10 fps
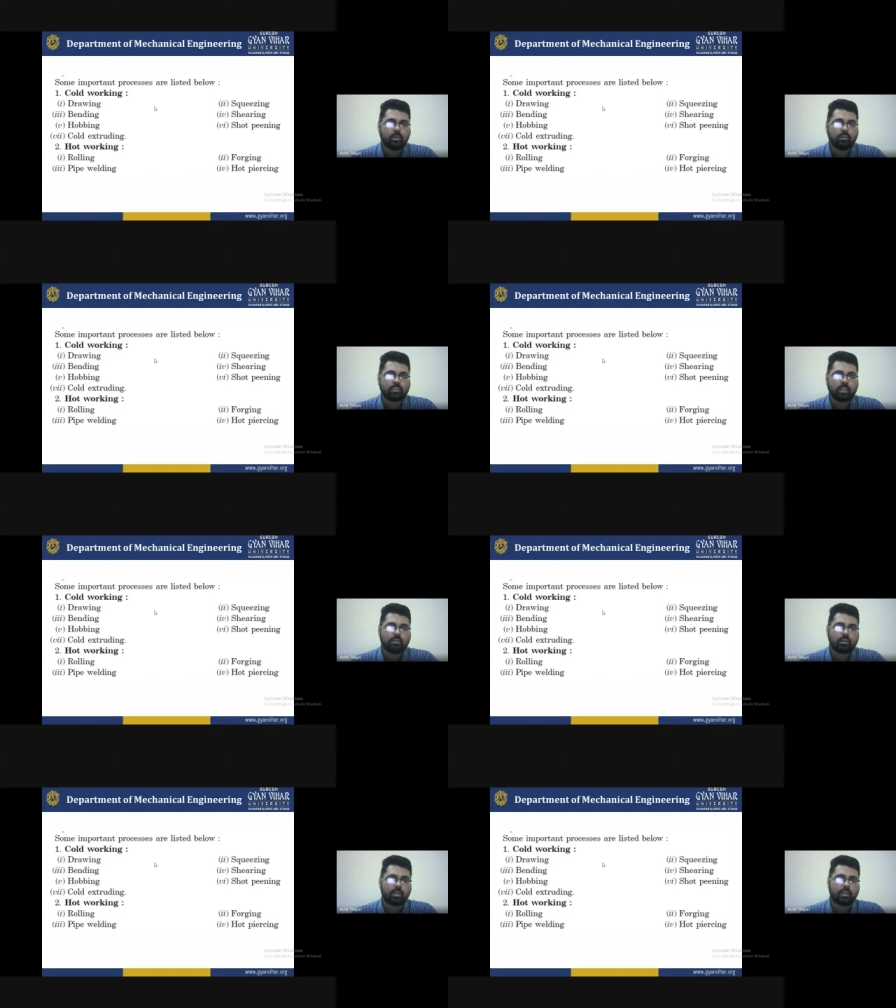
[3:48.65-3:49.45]
which are
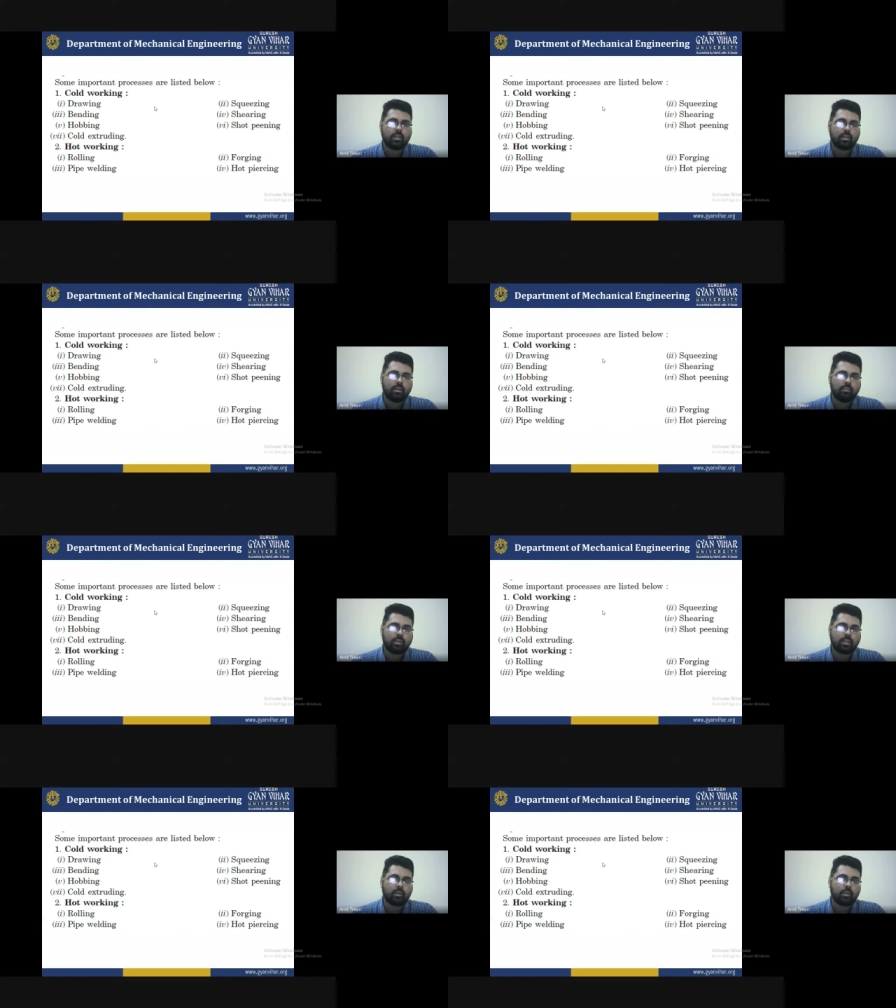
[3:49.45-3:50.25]

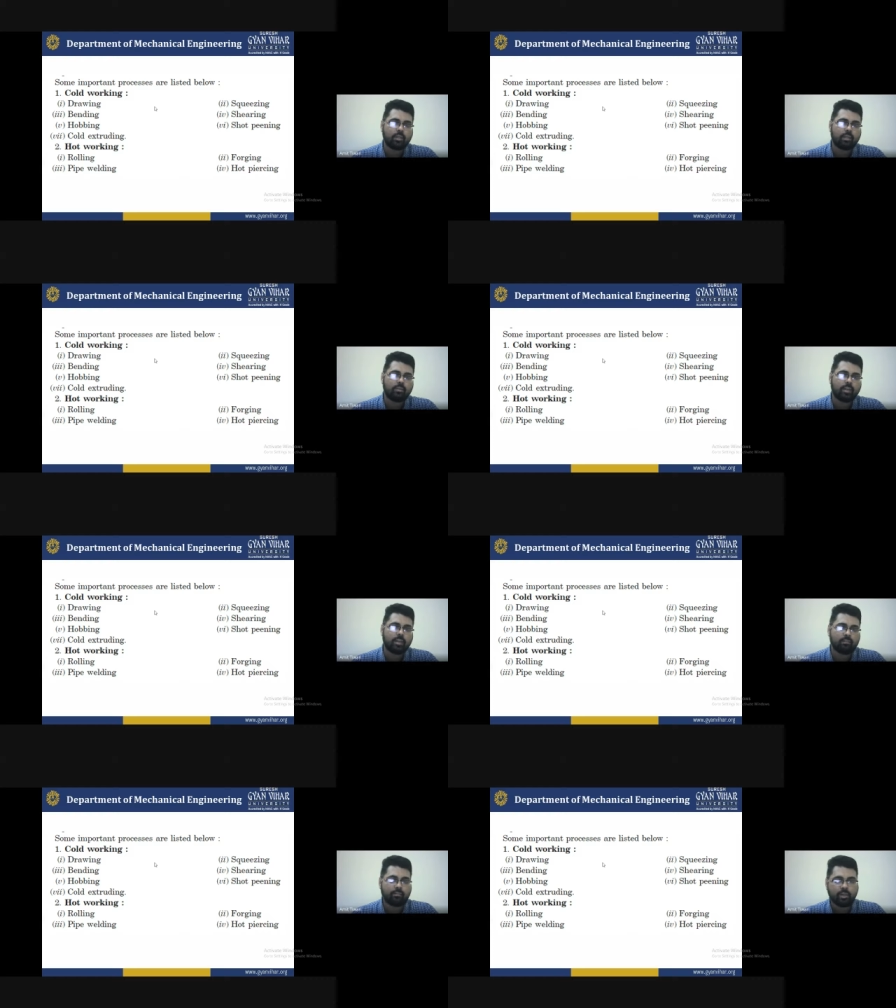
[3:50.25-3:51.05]
working on a very
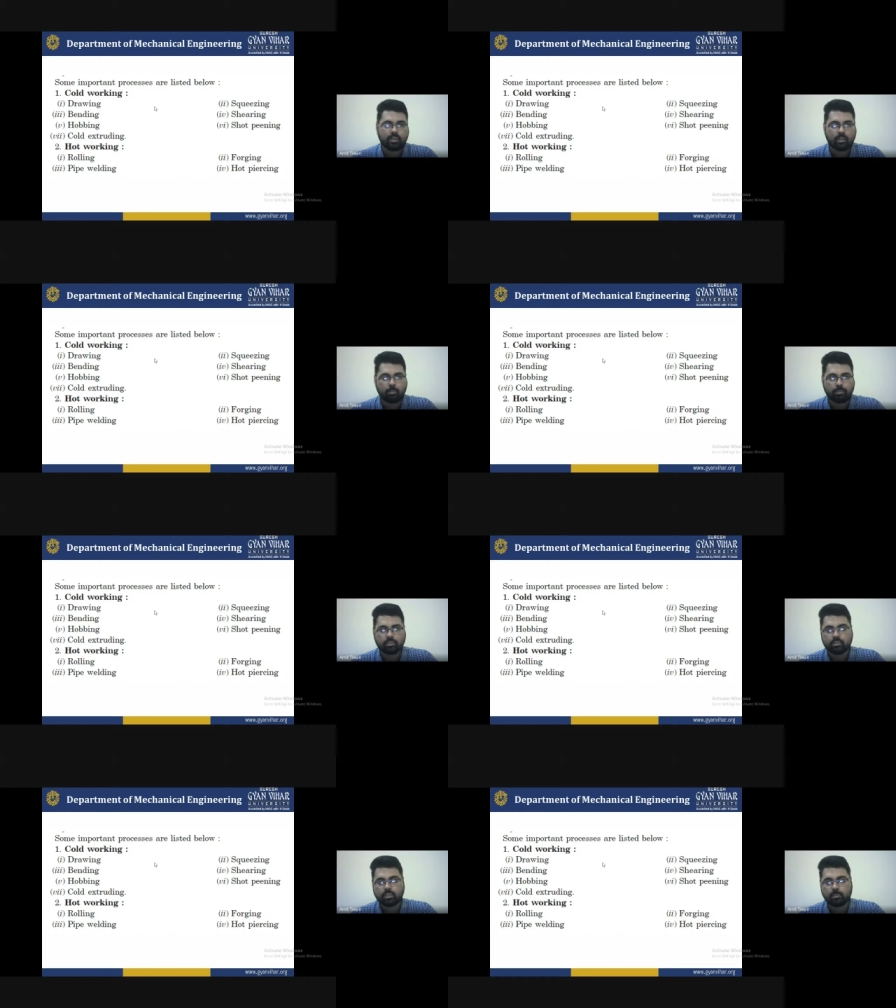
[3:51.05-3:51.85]
different
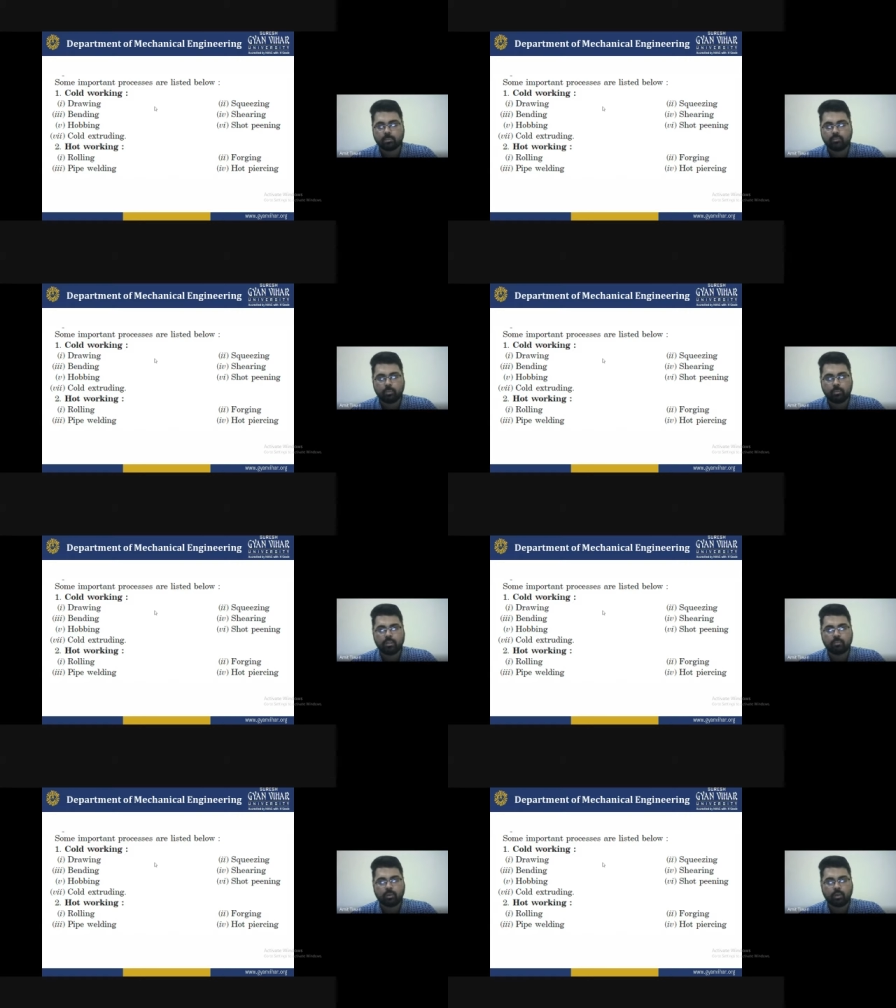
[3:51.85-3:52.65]
operations are performed in
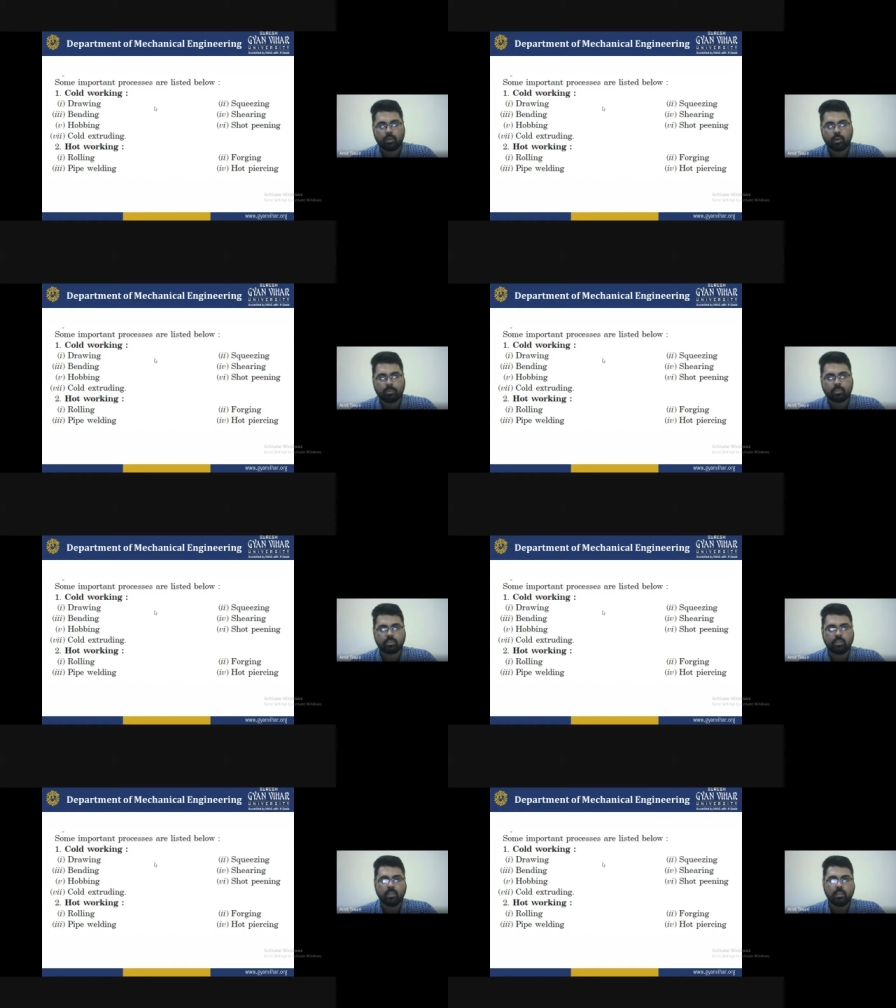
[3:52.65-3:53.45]
a particular
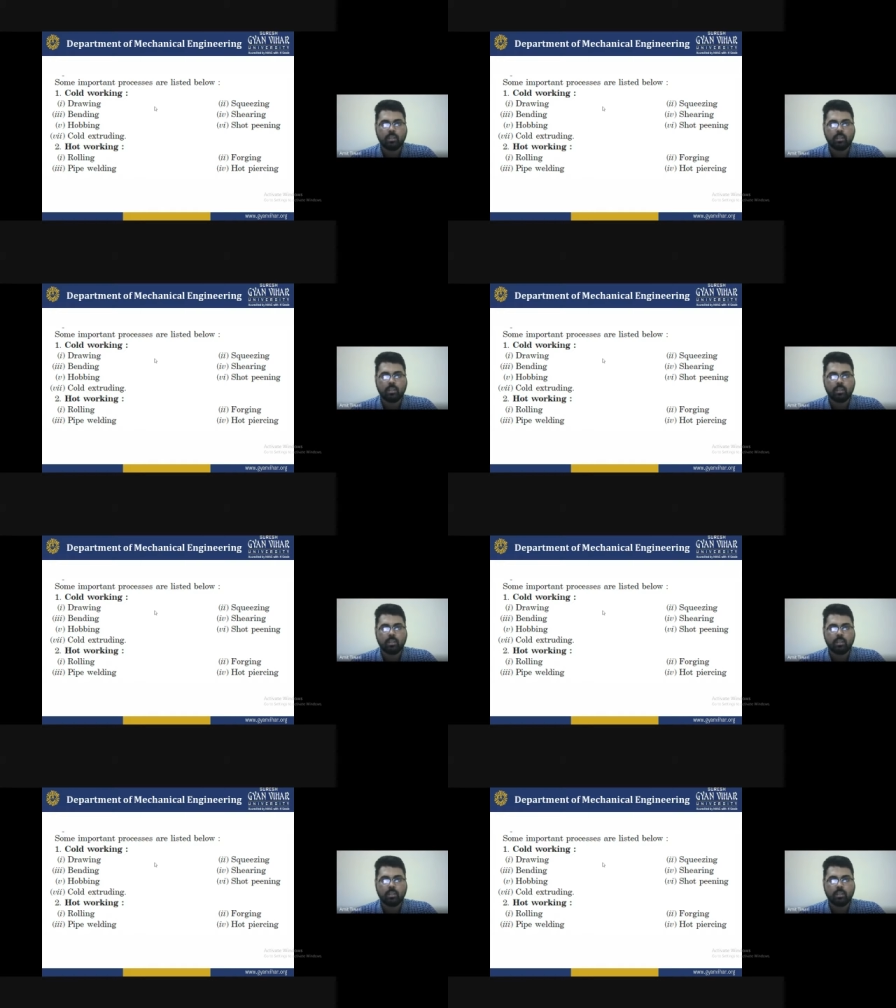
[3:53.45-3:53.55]
operation,